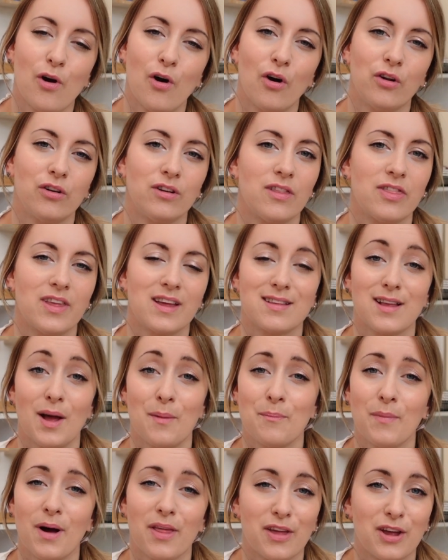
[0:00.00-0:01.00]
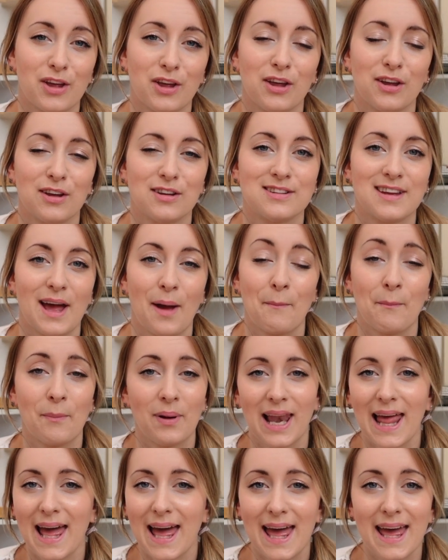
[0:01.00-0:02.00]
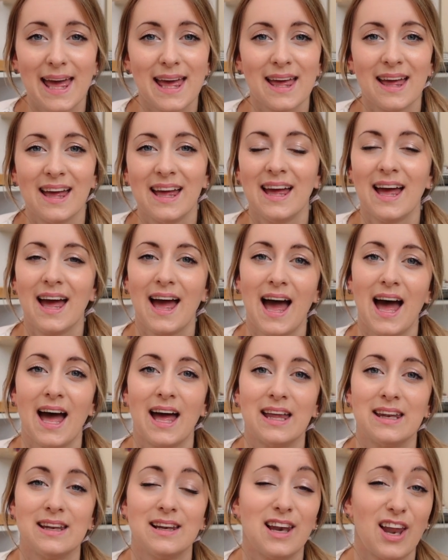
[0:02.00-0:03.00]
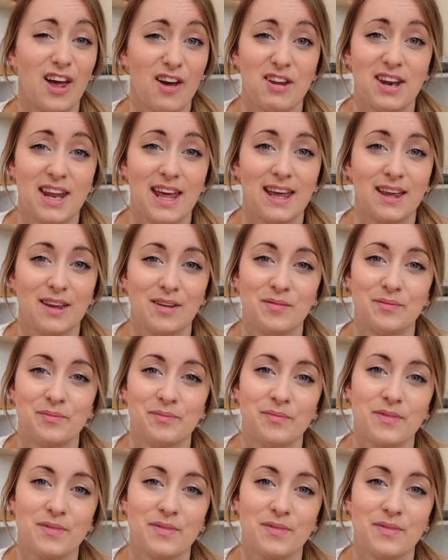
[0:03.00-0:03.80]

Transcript: on things like motherhood and play and learning.